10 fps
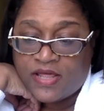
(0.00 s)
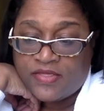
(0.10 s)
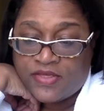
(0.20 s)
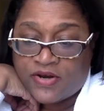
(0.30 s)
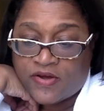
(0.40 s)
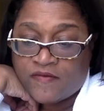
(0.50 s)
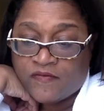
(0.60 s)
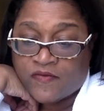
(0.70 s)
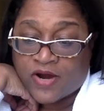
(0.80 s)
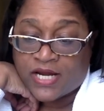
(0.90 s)
Then on
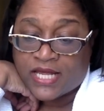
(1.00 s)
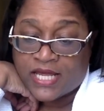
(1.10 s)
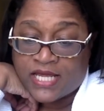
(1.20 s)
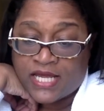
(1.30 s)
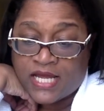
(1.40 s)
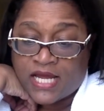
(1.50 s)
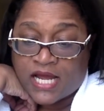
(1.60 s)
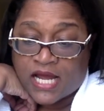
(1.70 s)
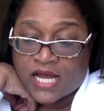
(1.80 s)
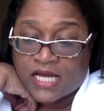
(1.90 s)
Friday,
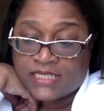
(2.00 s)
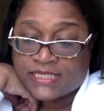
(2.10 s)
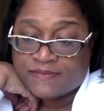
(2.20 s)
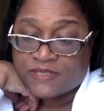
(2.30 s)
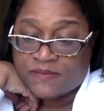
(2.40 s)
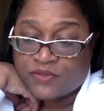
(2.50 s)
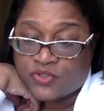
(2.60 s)
September